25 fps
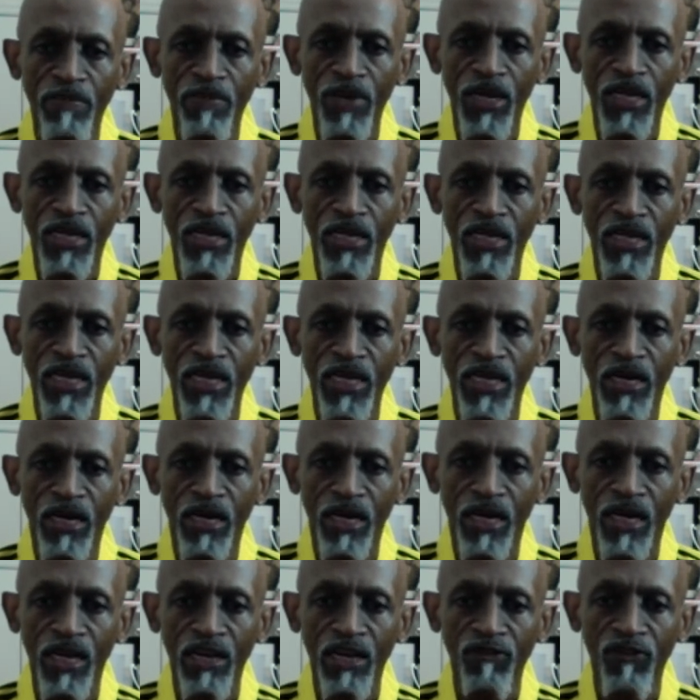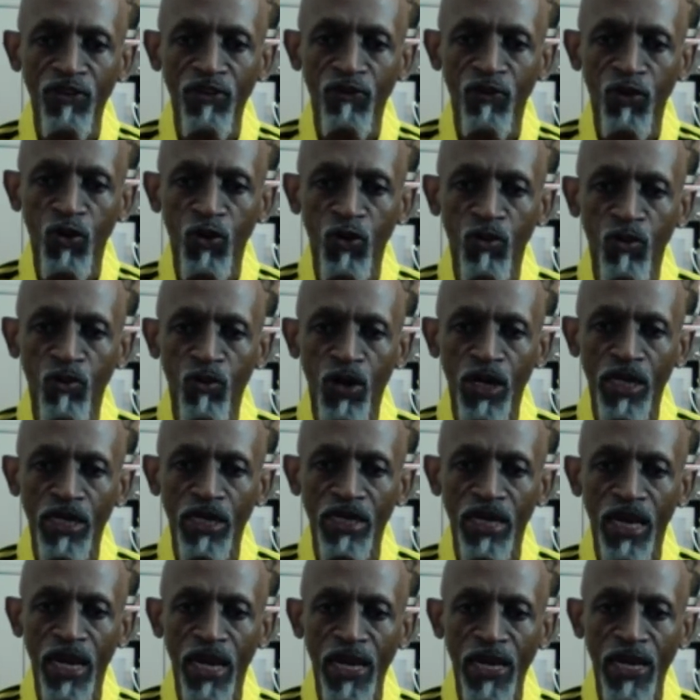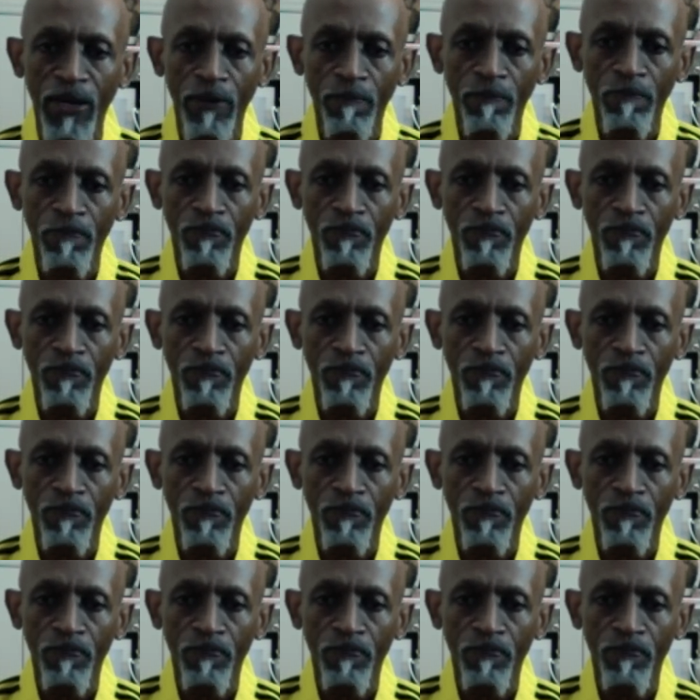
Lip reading: in the living room one day.